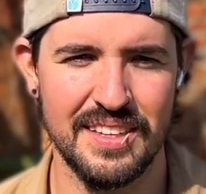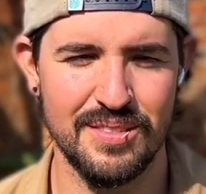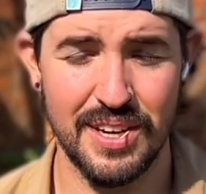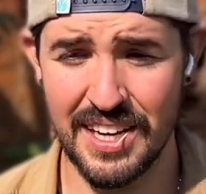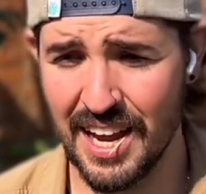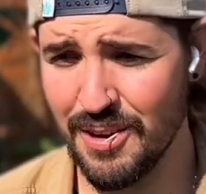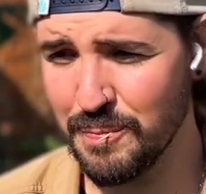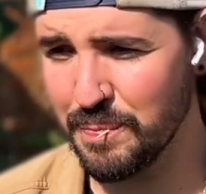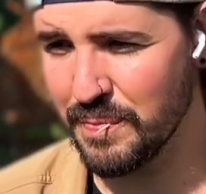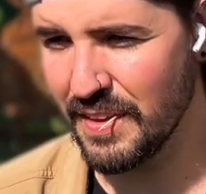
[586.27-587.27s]
Right
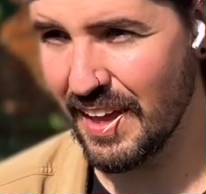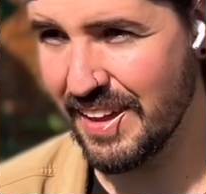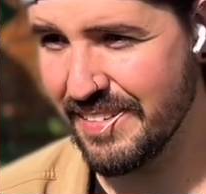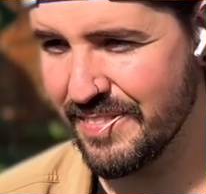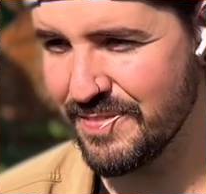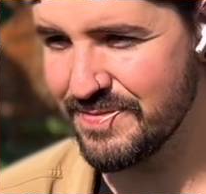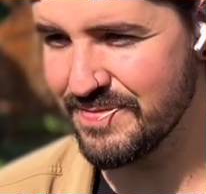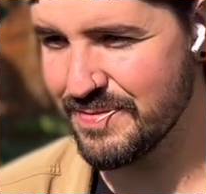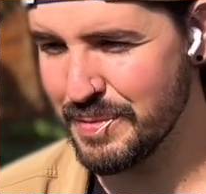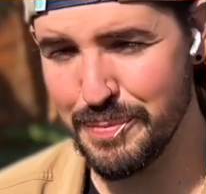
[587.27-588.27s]
now,
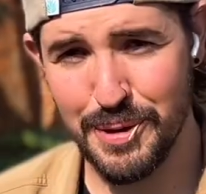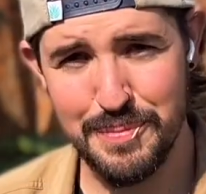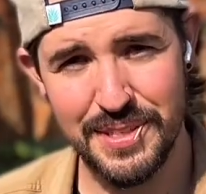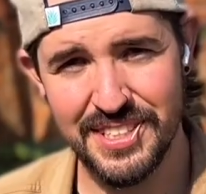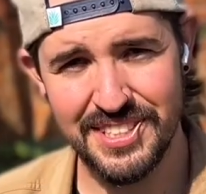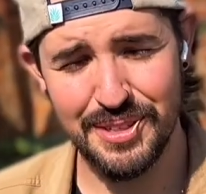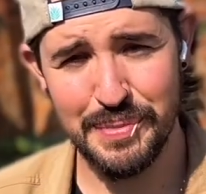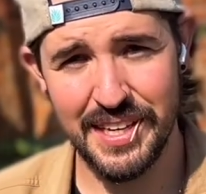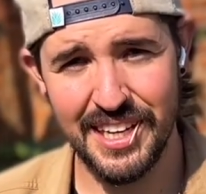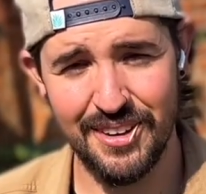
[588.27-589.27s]
my purpose is to
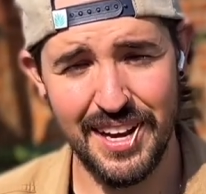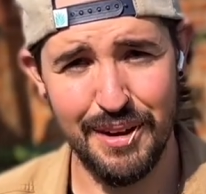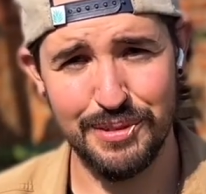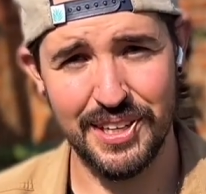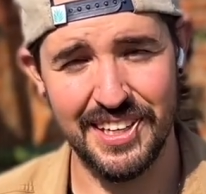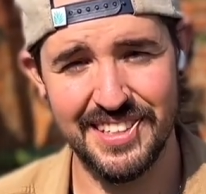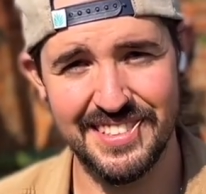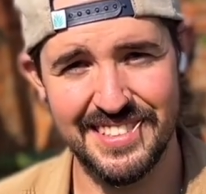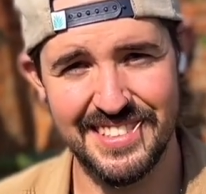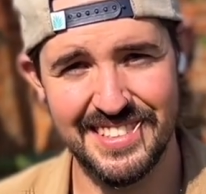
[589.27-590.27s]
be here in Africa.
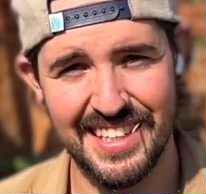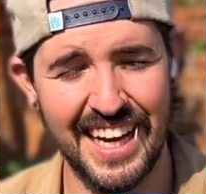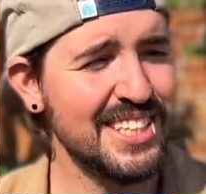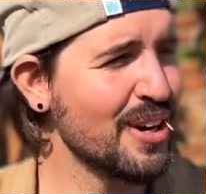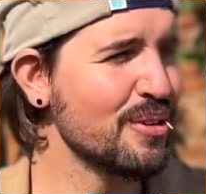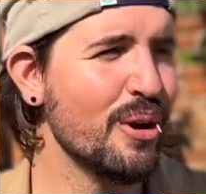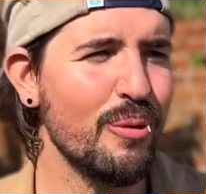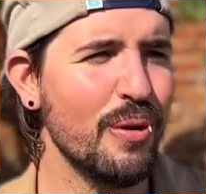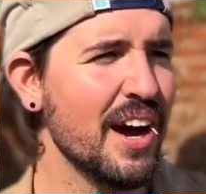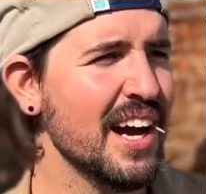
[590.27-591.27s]
I don't know
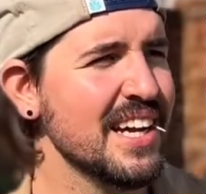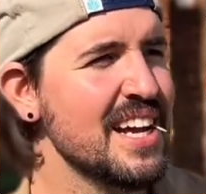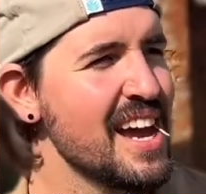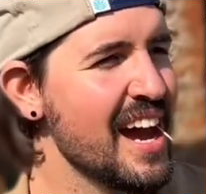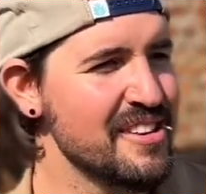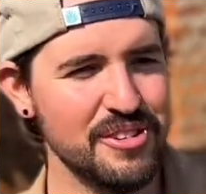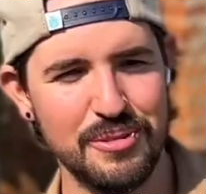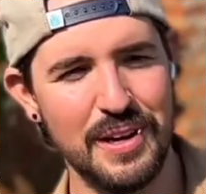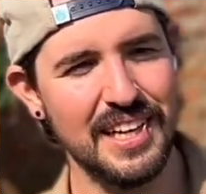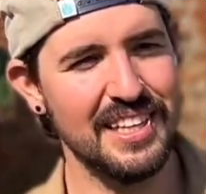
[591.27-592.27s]
why. I don't
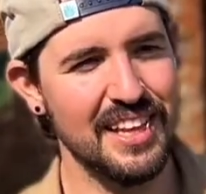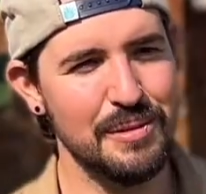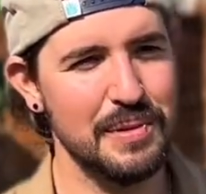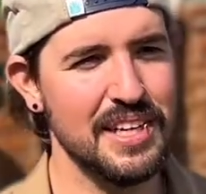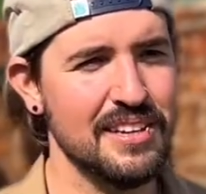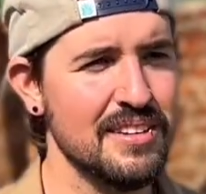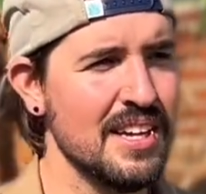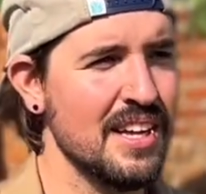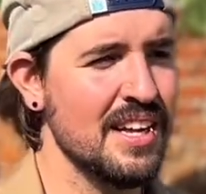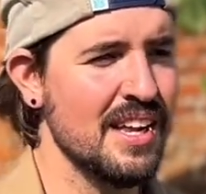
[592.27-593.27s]
know why he led me here,
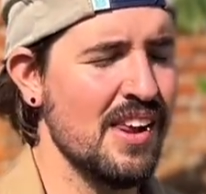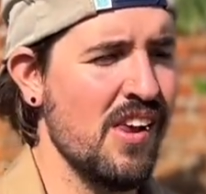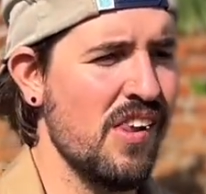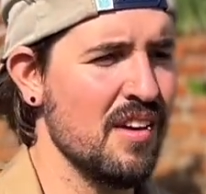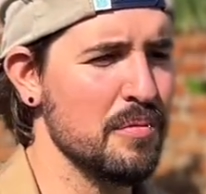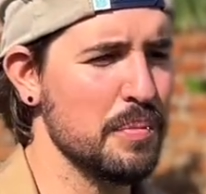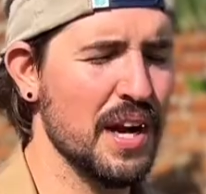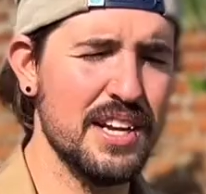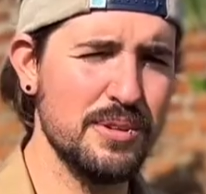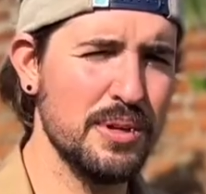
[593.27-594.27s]
but
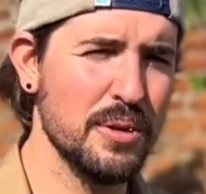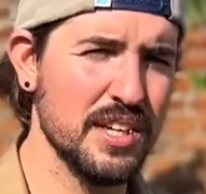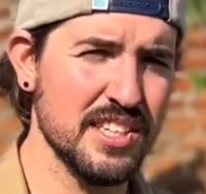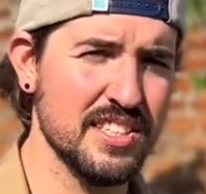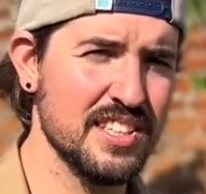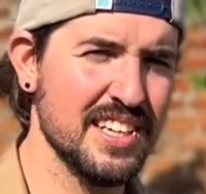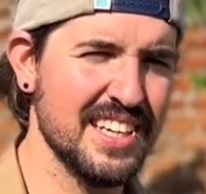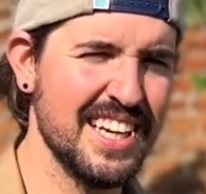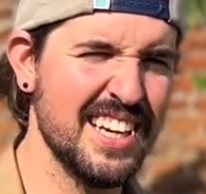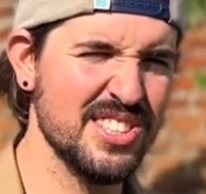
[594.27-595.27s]
I do know this.
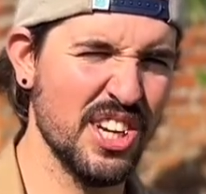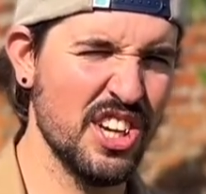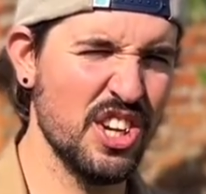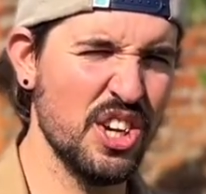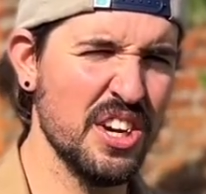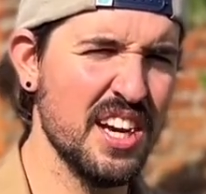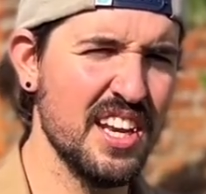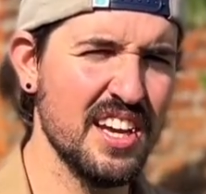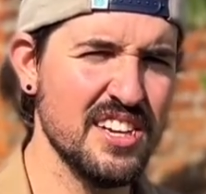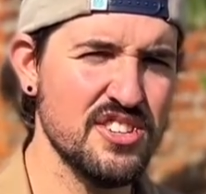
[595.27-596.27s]
He is a
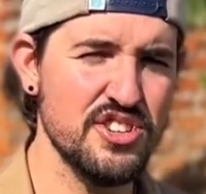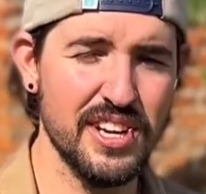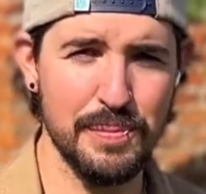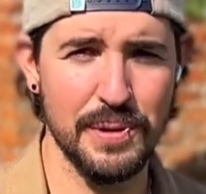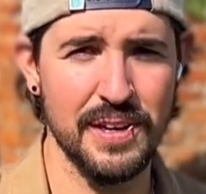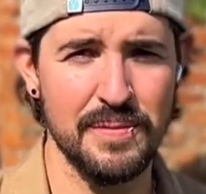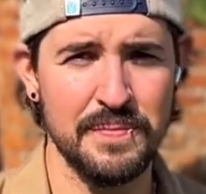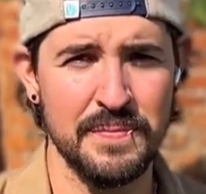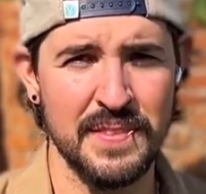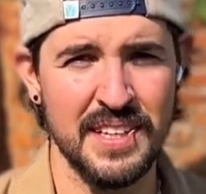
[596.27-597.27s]
good shepherd.
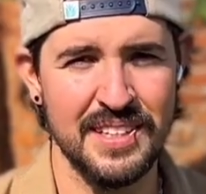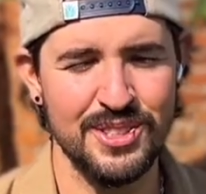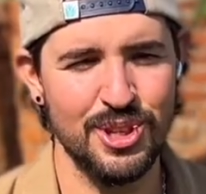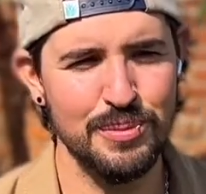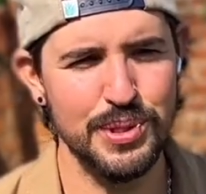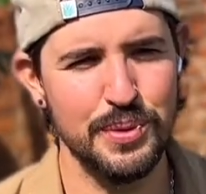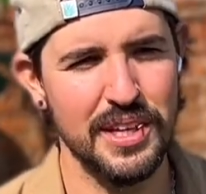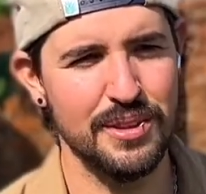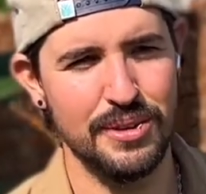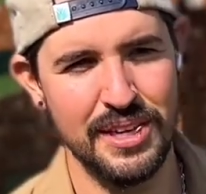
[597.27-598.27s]
Psalms
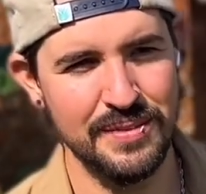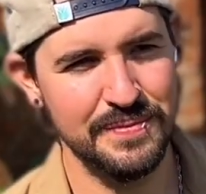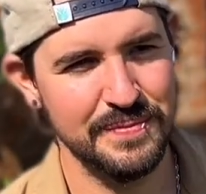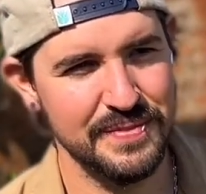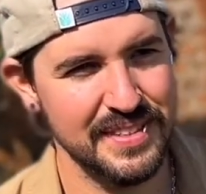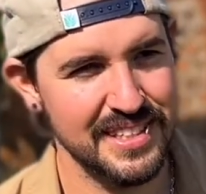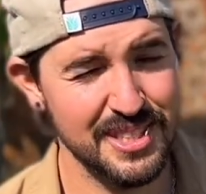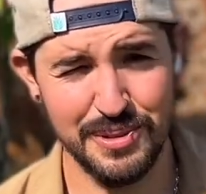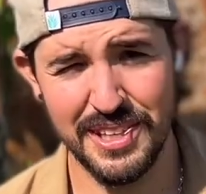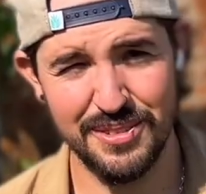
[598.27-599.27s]
23.
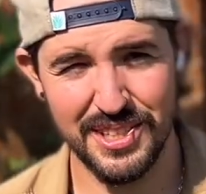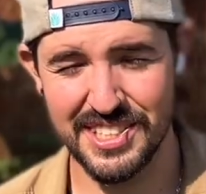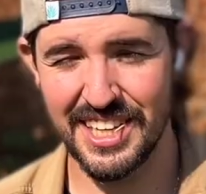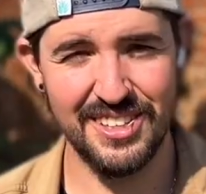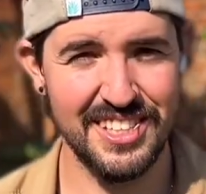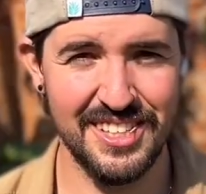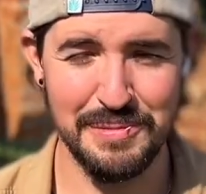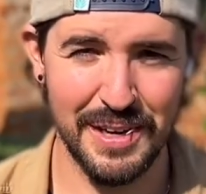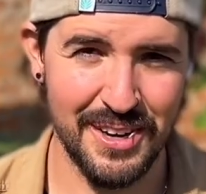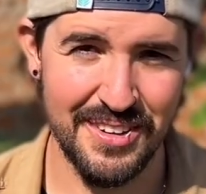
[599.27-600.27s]
23 is near and dear
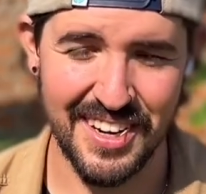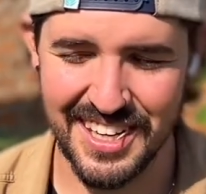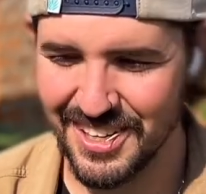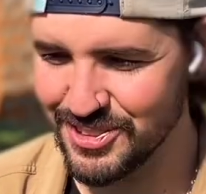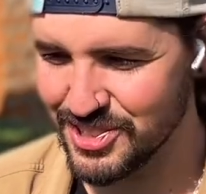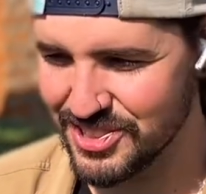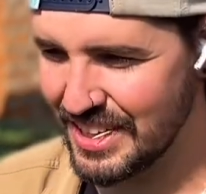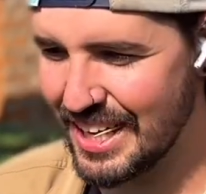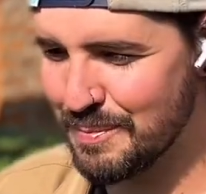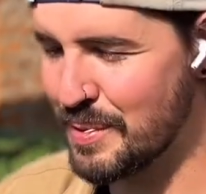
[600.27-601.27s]
to my heart right now, just
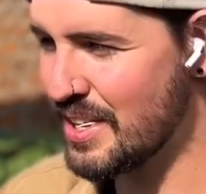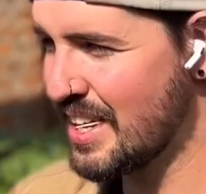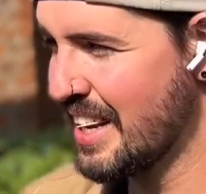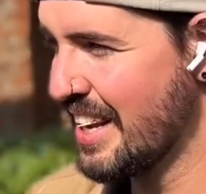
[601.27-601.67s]
the number,